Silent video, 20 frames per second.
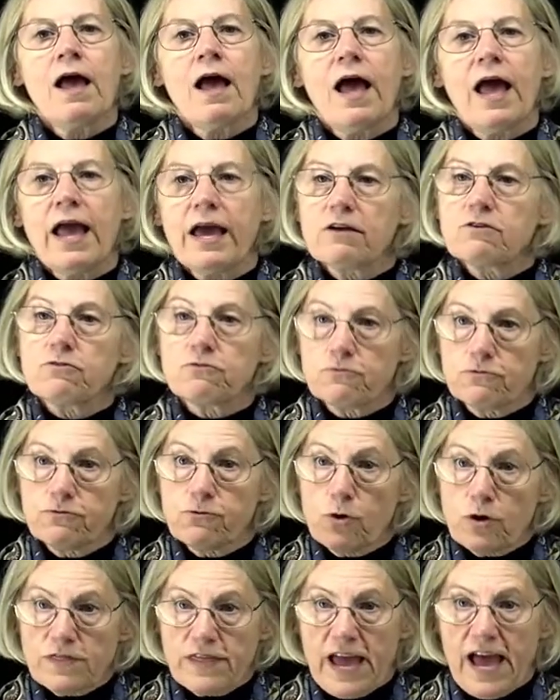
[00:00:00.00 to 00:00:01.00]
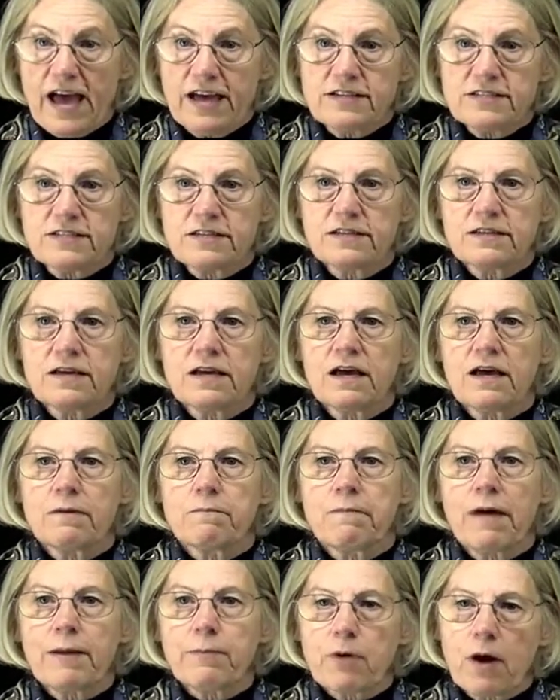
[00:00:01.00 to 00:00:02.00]
And for that,
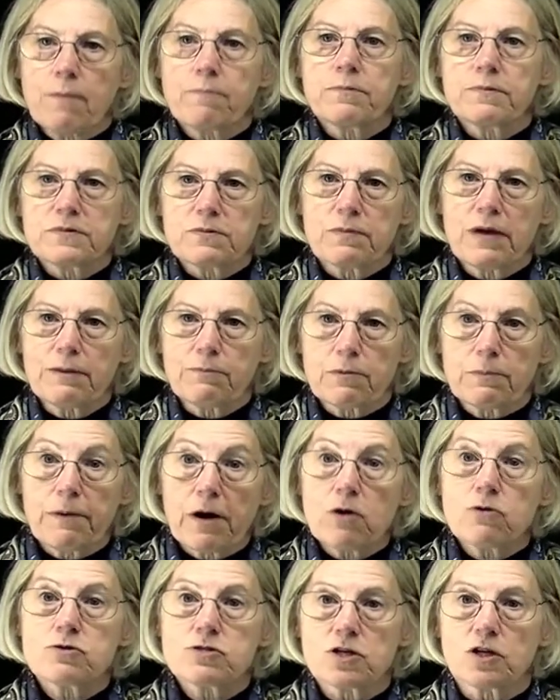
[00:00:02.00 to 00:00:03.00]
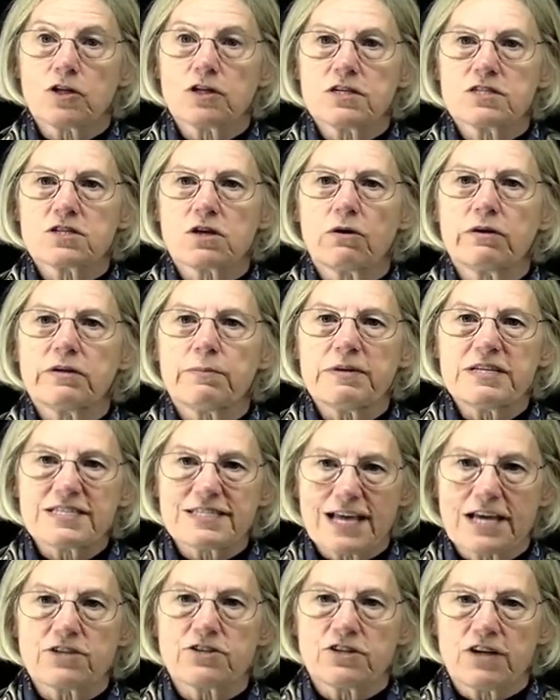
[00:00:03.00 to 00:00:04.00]
my proposal is going to be
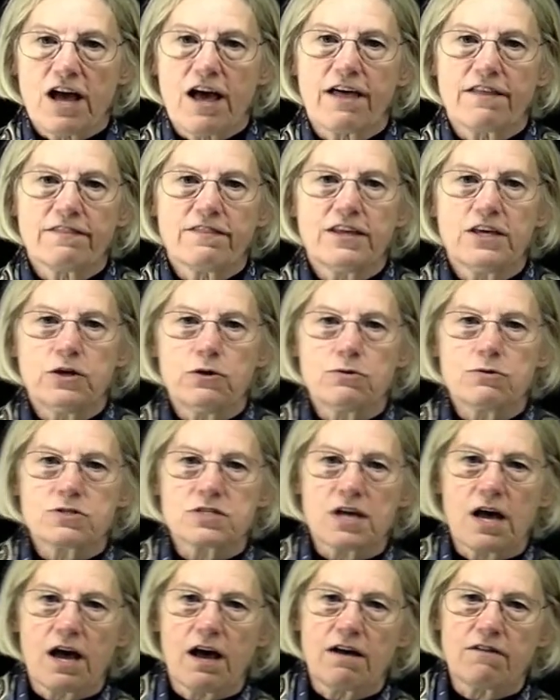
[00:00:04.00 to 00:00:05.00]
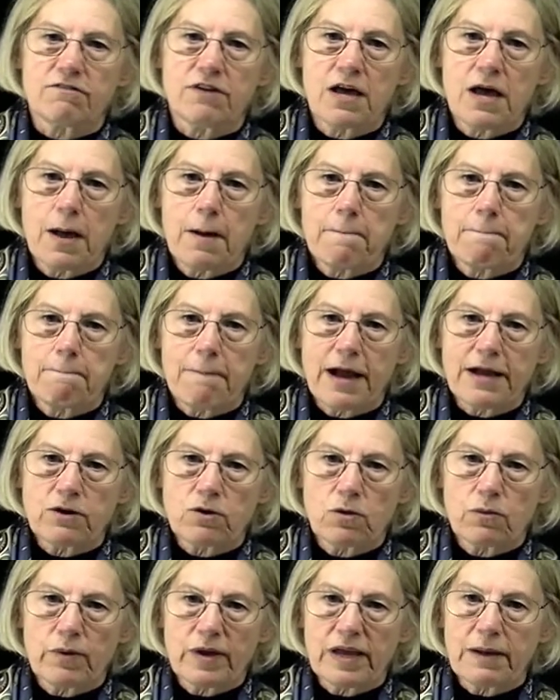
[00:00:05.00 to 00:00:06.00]
centered on the use of
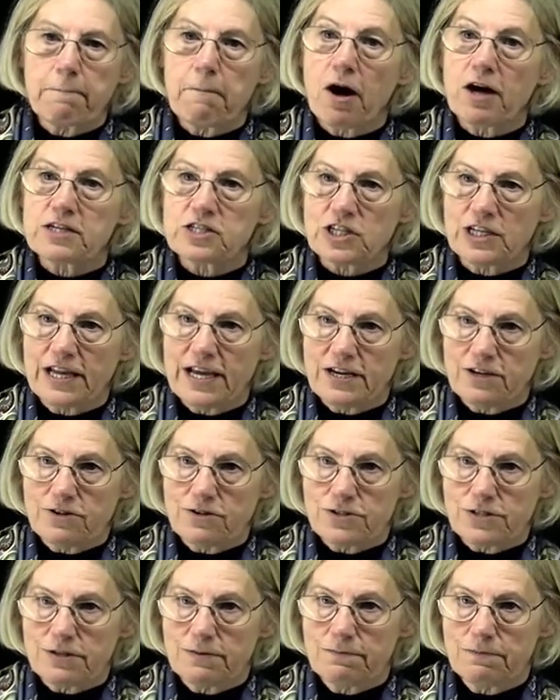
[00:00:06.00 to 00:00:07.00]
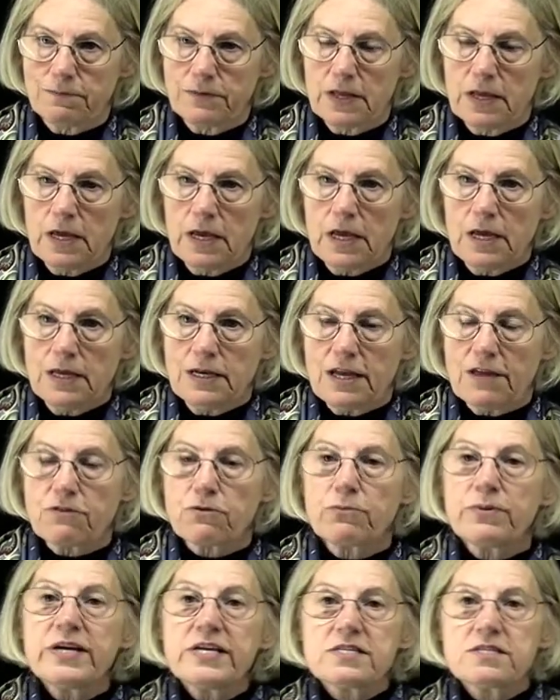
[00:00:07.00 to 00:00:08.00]
microring modulators. Now, the
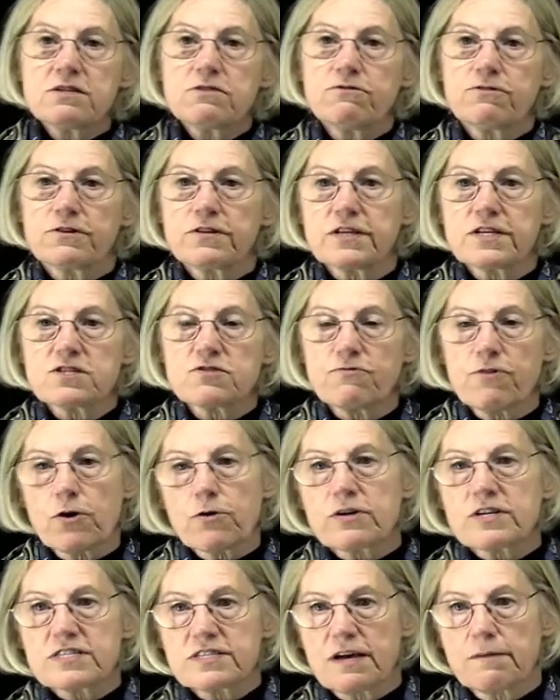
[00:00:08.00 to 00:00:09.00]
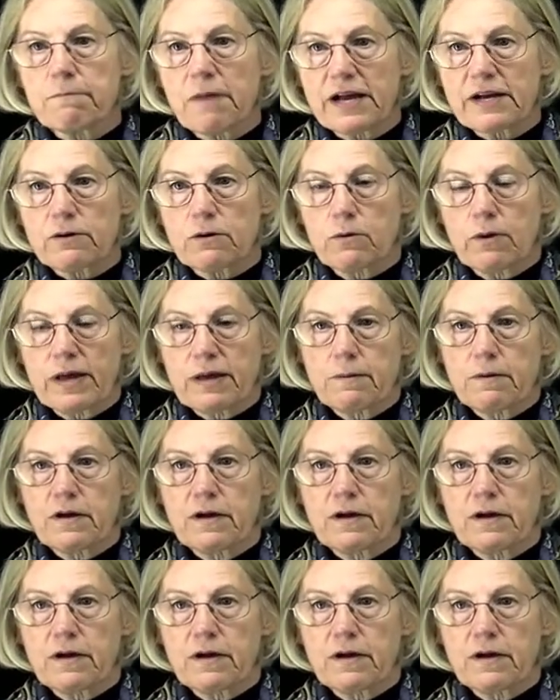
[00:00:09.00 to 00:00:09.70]
reason for this focus on microring